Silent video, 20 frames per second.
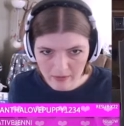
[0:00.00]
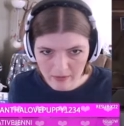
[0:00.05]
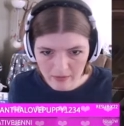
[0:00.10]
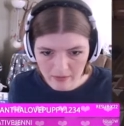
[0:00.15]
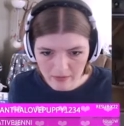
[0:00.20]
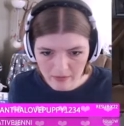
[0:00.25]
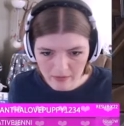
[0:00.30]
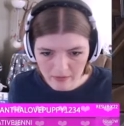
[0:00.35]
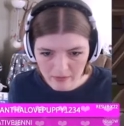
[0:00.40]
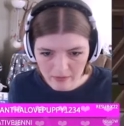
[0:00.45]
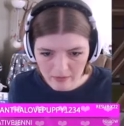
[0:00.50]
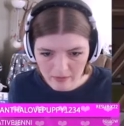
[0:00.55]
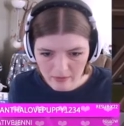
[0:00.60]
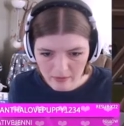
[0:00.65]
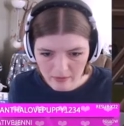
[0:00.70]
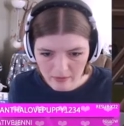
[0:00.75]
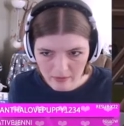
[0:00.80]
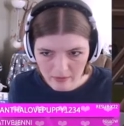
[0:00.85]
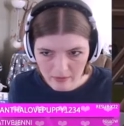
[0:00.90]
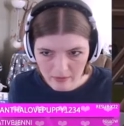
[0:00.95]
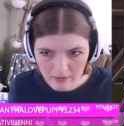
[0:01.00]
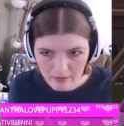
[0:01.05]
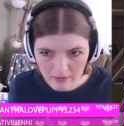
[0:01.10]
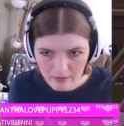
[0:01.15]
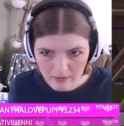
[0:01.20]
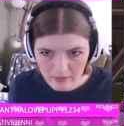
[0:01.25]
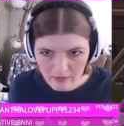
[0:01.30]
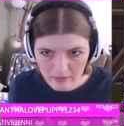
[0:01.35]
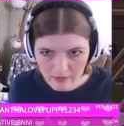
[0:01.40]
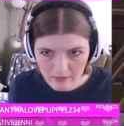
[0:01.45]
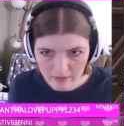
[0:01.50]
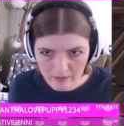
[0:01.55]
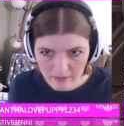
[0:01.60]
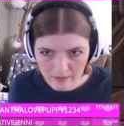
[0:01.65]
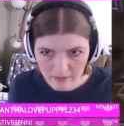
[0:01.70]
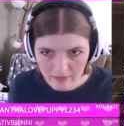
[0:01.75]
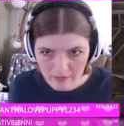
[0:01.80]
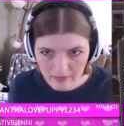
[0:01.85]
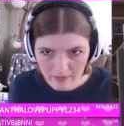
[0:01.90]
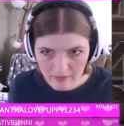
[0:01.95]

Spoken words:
Nobody speaks.